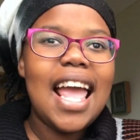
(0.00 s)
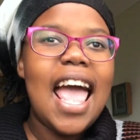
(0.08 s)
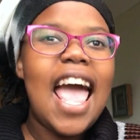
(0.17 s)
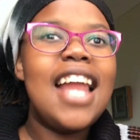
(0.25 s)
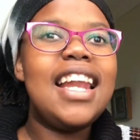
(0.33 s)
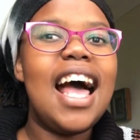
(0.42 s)

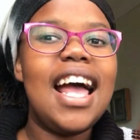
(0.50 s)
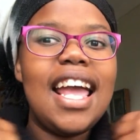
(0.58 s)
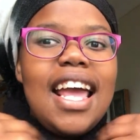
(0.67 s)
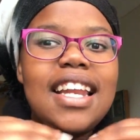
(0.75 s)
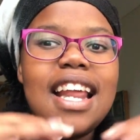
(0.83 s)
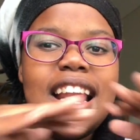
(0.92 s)
And I
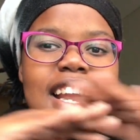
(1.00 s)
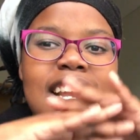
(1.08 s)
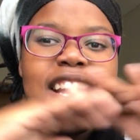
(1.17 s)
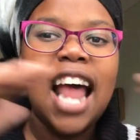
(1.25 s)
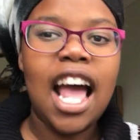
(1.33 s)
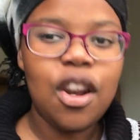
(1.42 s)
had
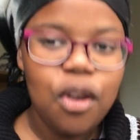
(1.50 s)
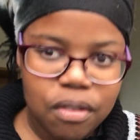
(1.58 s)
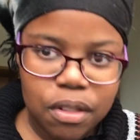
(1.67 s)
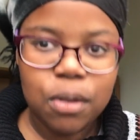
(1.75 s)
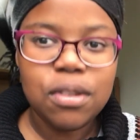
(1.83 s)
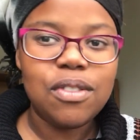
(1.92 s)
none of
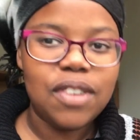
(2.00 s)
those